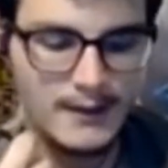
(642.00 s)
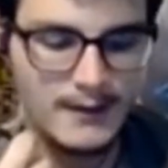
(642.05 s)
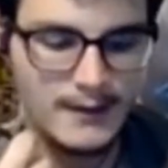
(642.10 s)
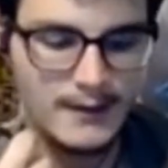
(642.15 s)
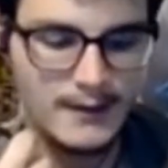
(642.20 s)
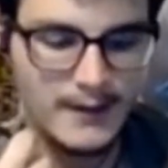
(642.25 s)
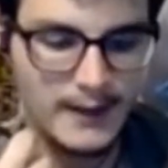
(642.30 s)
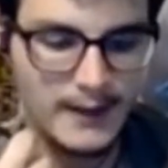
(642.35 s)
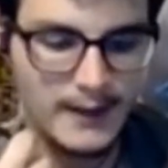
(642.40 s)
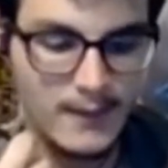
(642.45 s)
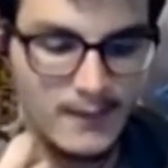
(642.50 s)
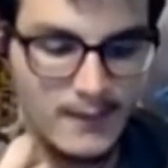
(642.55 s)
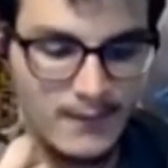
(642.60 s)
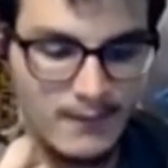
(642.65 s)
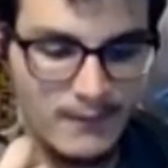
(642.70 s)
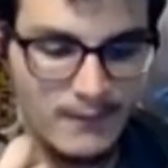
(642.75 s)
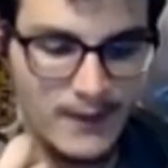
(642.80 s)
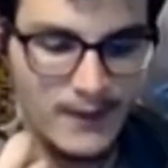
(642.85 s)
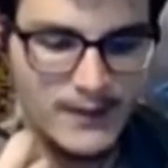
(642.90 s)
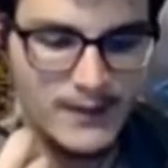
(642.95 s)
like
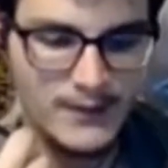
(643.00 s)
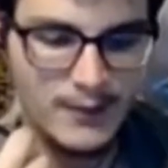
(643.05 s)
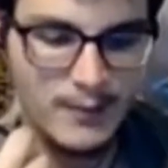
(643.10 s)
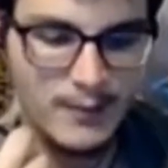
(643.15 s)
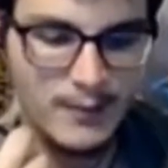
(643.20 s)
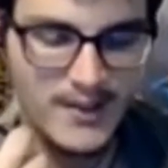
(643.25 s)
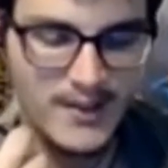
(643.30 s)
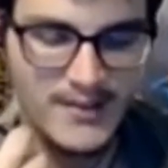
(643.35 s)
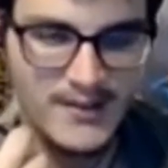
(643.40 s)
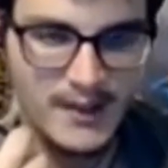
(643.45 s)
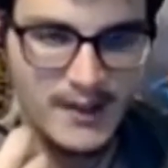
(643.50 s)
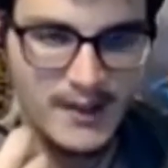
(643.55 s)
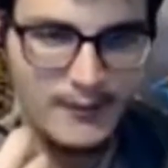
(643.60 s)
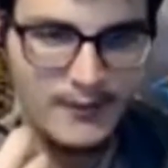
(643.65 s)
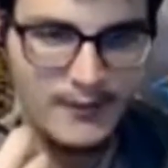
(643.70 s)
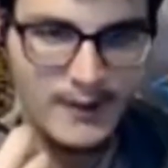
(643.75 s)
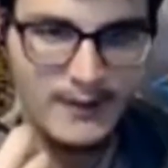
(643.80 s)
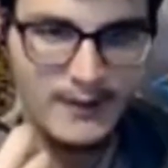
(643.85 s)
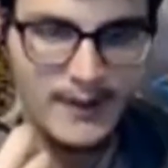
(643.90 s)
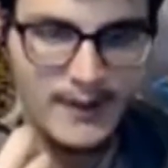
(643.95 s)
fix for myself,
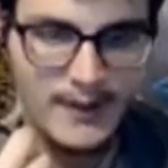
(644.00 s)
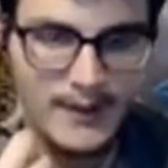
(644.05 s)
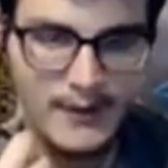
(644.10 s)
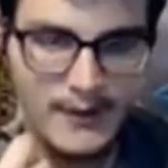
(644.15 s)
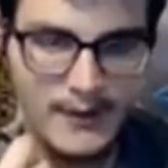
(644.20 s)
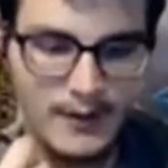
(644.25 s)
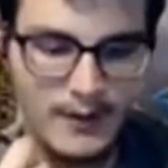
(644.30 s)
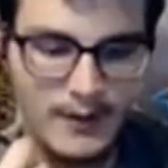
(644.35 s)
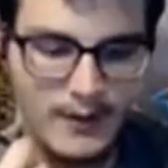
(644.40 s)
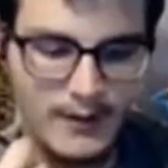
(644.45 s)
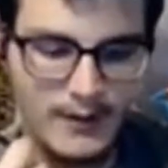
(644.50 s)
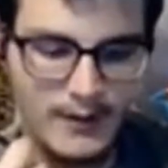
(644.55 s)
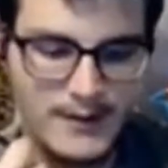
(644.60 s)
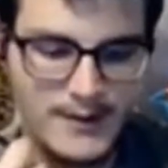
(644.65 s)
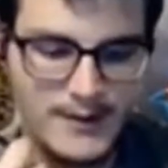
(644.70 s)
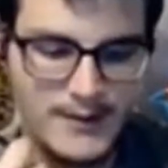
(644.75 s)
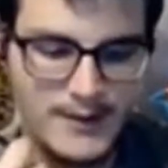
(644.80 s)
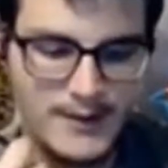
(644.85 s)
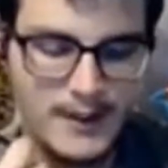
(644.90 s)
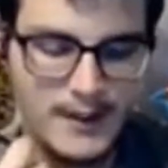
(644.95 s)
even after all
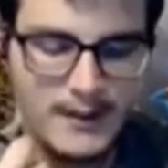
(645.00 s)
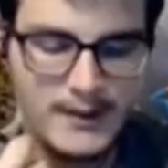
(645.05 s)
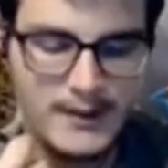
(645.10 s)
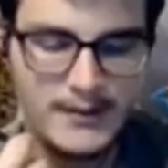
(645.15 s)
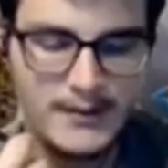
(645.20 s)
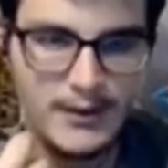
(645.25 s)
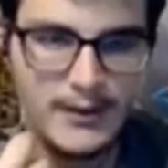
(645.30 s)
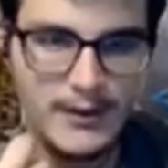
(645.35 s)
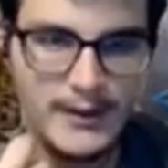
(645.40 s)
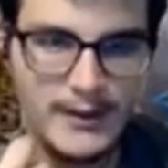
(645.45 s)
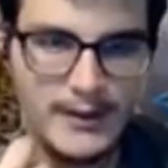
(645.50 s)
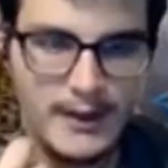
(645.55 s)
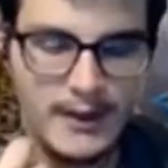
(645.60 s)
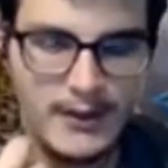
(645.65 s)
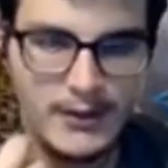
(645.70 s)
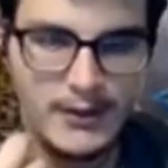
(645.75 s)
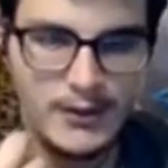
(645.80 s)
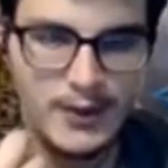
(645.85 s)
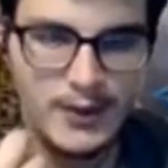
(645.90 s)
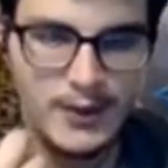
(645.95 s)
these learning, all the
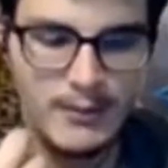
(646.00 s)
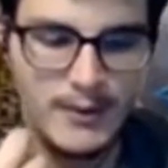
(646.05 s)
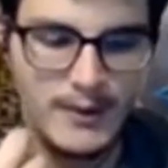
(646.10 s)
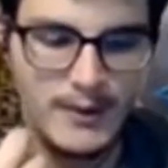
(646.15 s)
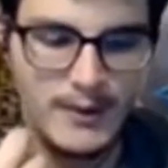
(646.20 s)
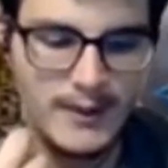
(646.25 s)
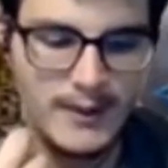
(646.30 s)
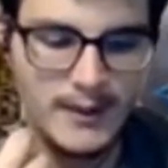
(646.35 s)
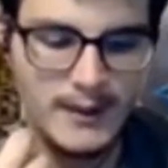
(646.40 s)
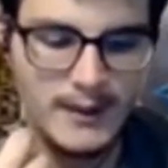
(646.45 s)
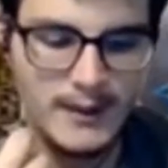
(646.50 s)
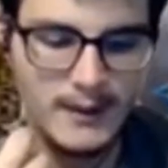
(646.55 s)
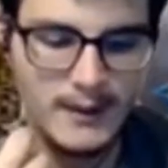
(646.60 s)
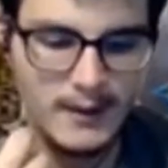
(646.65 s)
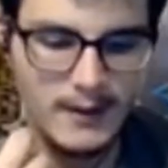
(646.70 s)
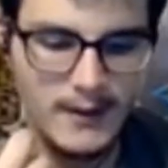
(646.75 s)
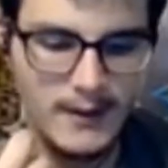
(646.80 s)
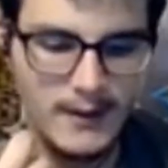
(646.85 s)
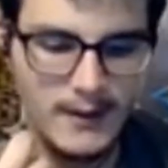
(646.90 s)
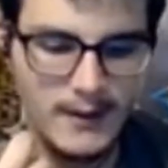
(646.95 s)
trauma healing, all
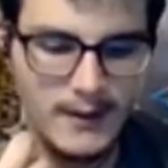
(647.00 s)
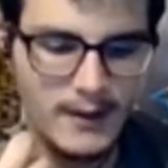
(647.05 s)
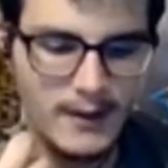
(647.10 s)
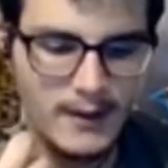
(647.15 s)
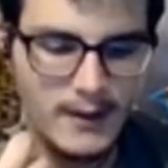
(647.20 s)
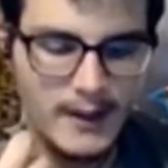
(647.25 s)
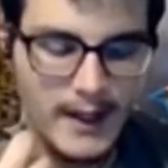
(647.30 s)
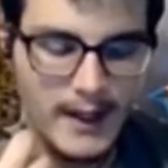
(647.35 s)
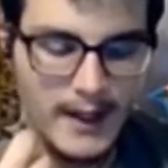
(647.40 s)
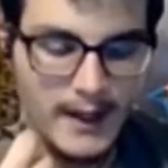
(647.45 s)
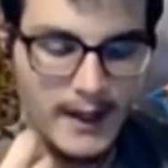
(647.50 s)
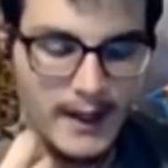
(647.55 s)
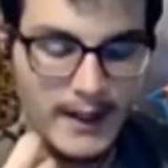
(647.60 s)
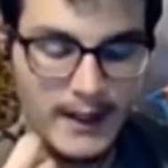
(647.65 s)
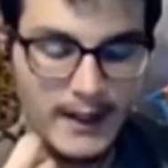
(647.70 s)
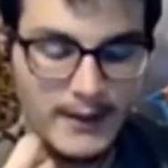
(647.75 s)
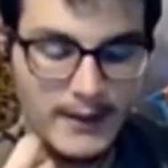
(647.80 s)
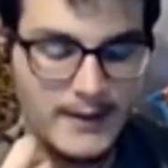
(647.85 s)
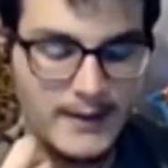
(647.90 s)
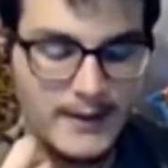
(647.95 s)
the and
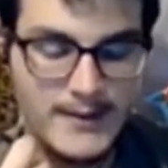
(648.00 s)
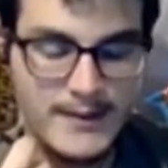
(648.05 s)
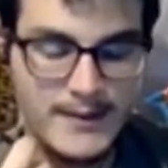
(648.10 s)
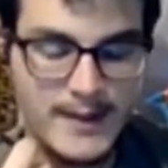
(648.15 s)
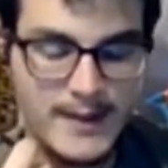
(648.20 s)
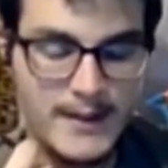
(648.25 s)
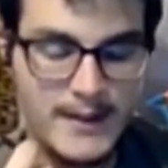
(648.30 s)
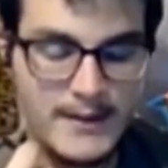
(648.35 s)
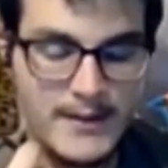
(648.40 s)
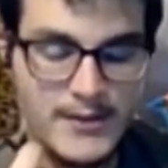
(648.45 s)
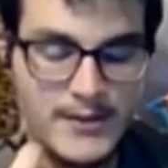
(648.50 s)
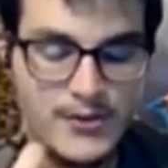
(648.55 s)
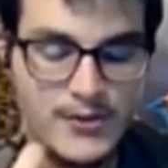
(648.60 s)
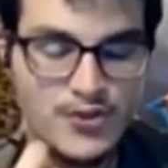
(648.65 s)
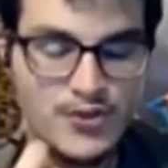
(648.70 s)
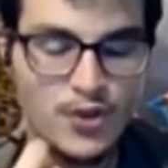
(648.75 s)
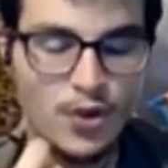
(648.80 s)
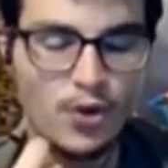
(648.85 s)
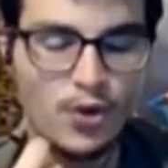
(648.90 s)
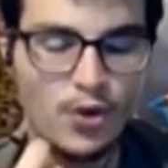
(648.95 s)
I did
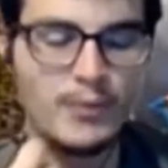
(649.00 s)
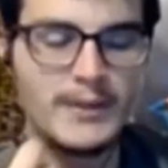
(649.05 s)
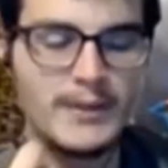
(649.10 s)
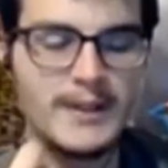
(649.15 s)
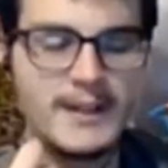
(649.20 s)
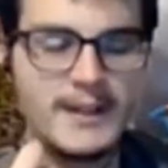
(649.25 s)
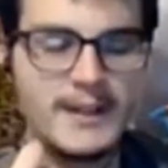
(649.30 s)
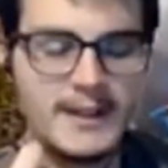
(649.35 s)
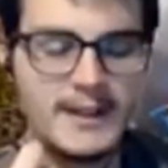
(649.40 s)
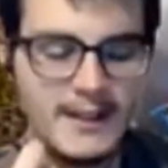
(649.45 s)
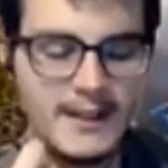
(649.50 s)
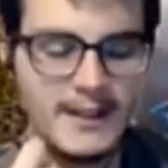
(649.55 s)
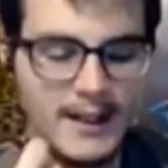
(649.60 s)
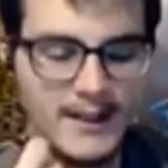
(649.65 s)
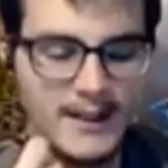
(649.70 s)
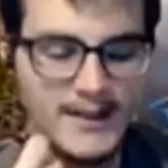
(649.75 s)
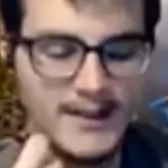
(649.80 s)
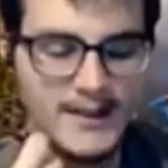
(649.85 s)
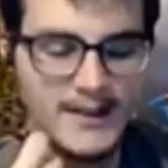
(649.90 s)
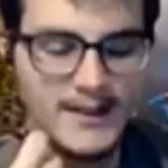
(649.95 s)
so many like
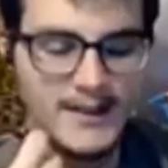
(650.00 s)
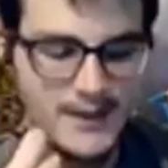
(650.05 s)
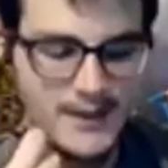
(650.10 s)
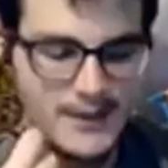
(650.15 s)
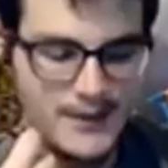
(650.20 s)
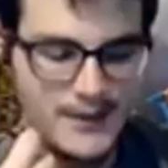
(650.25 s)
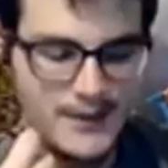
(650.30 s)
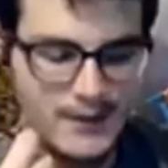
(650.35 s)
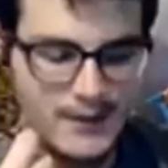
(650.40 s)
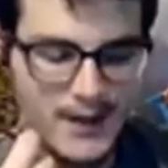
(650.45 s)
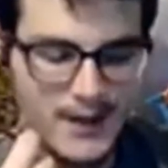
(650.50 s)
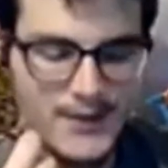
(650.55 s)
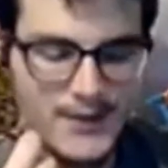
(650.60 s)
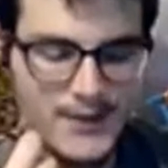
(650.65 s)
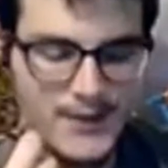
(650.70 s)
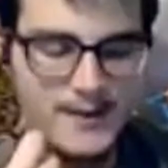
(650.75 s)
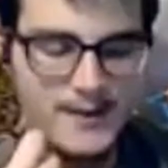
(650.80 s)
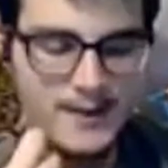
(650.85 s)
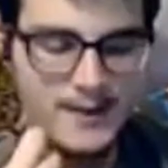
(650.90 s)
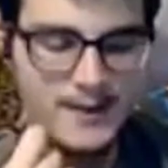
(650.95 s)
cleanses,
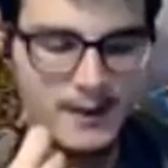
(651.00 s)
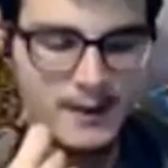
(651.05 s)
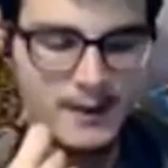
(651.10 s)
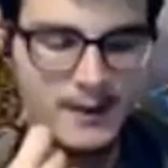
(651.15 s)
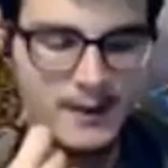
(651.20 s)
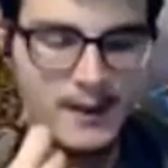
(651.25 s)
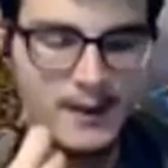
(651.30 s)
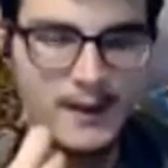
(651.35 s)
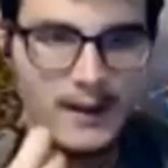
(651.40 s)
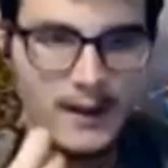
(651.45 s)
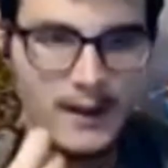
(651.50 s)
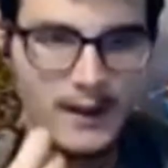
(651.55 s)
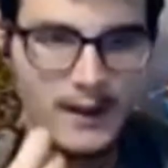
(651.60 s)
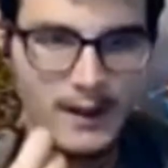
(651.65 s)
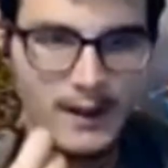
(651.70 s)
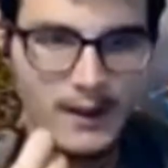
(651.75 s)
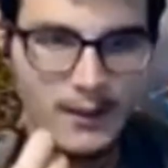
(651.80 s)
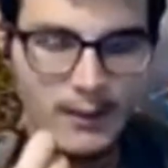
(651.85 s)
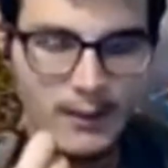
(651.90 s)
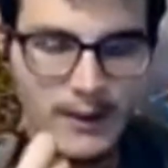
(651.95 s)
fasting,
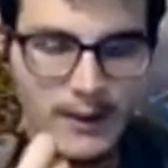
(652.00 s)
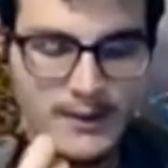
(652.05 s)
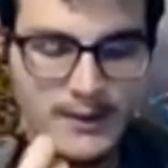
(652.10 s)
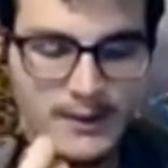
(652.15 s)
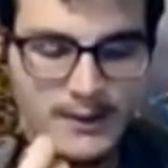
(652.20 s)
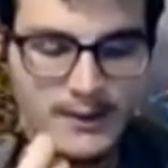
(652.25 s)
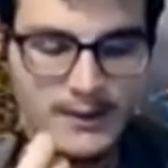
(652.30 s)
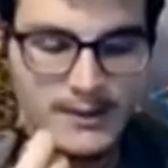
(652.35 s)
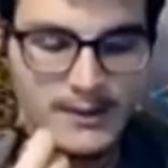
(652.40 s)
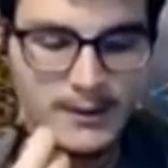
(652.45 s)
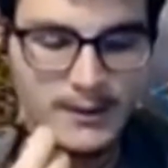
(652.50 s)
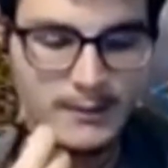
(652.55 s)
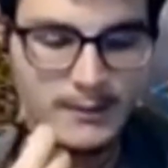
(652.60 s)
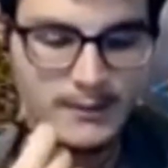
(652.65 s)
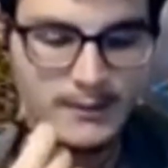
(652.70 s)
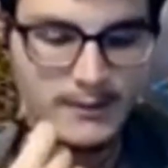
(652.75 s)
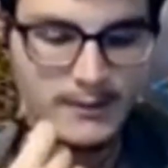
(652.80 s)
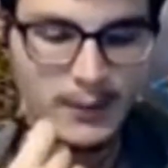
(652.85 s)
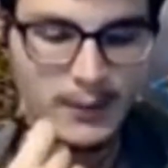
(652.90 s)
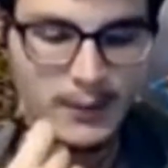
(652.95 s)
went on
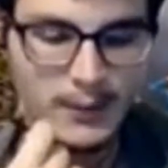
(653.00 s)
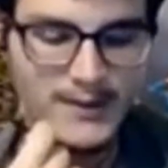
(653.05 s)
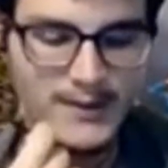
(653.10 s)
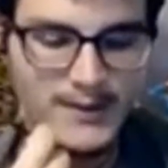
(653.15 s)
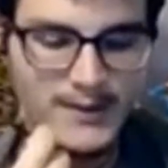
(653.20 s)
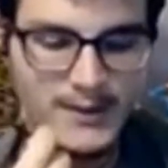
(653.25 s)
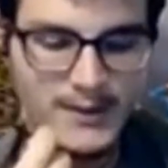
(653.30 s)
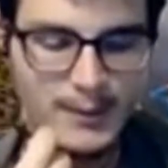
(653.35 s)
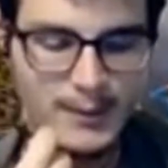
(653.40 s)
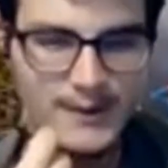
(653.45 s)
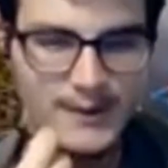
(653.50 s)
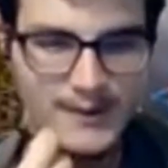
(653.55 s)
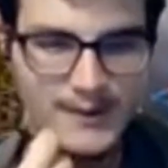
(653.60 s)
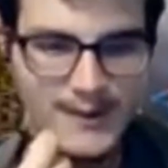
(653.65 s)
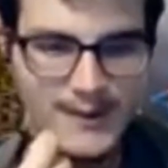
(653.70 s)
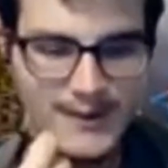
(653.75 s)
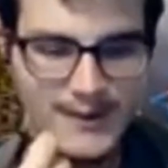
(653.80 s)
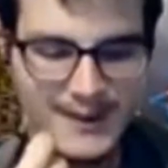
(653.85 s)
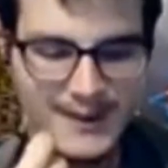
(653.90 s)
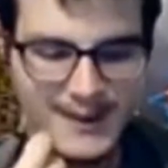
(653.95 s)
some crazy
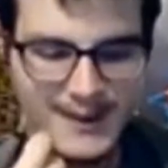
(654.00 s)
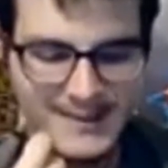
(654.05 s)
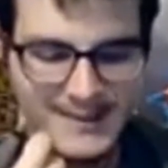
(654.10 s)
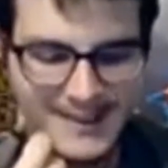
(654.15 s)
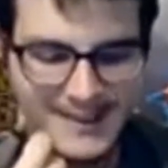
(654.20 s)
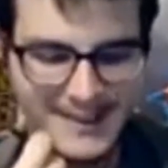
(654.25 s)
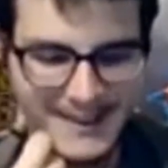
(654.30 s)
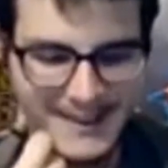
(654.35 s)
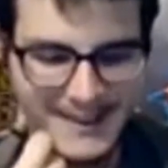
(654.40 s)
things. Like